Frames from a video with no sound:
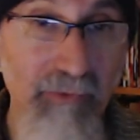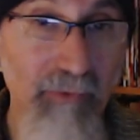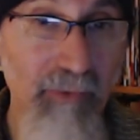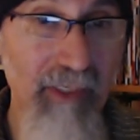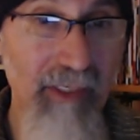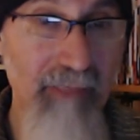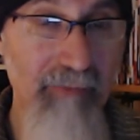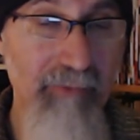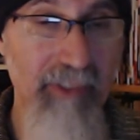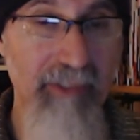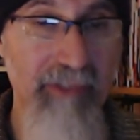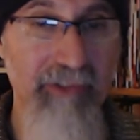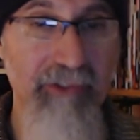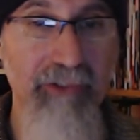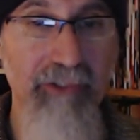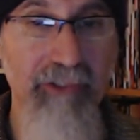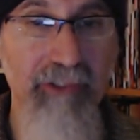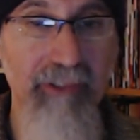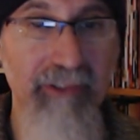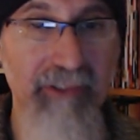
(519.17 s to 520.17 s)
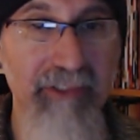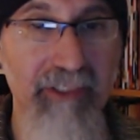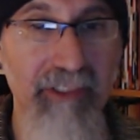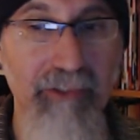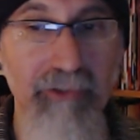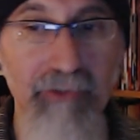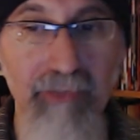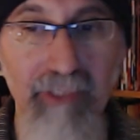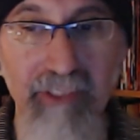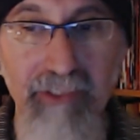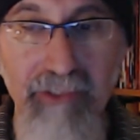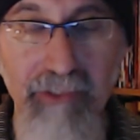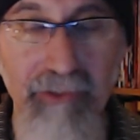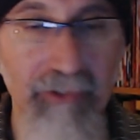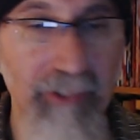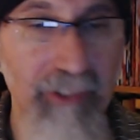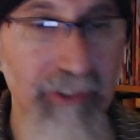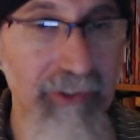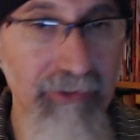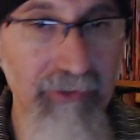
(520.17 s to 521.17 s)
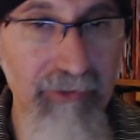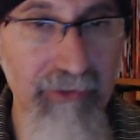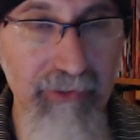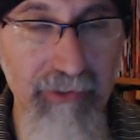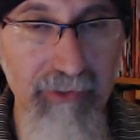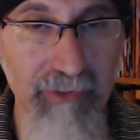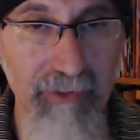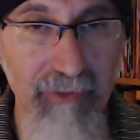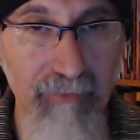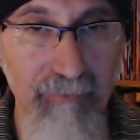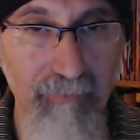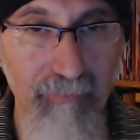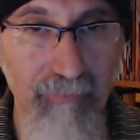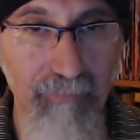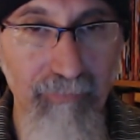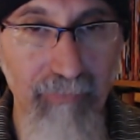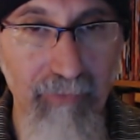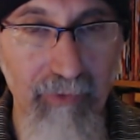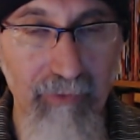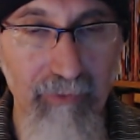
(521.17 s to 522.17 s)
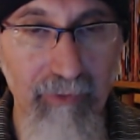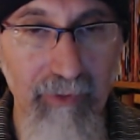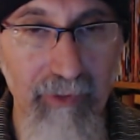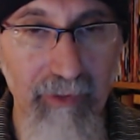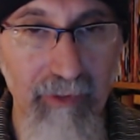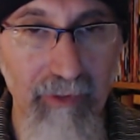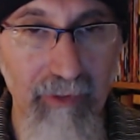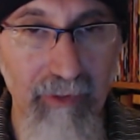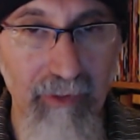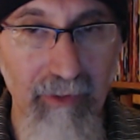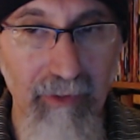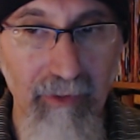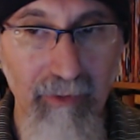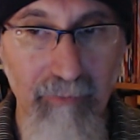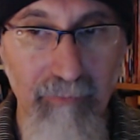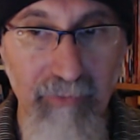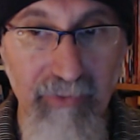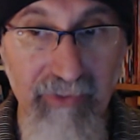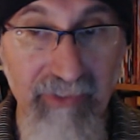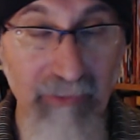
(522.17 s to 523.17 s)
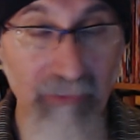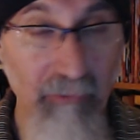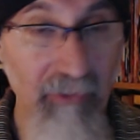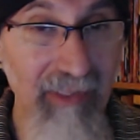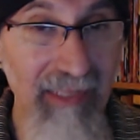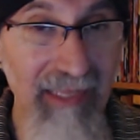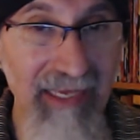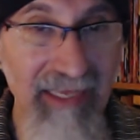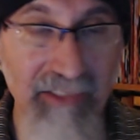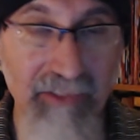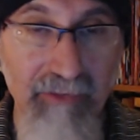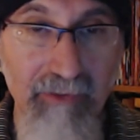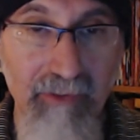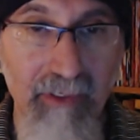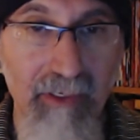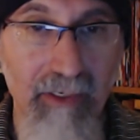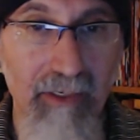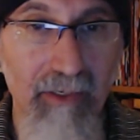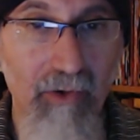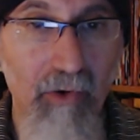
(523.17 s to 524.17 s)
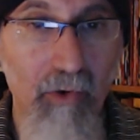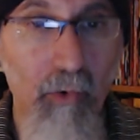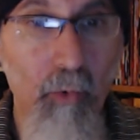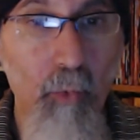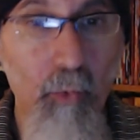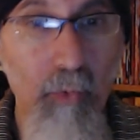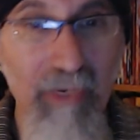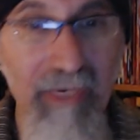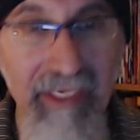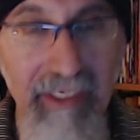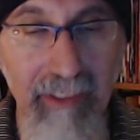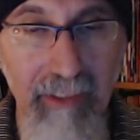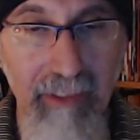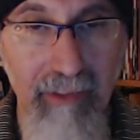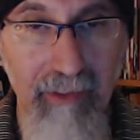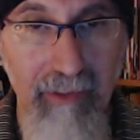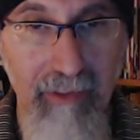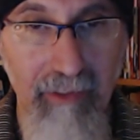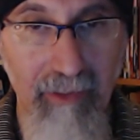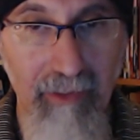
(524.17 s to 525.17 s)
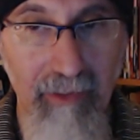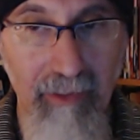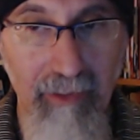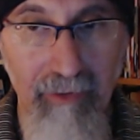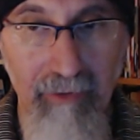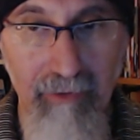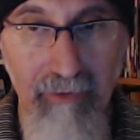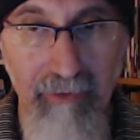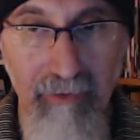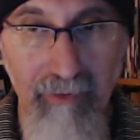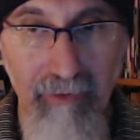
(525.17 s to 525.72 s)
why I'm not teaching in a centralized educational system right? Because I wouldn't last a week in there.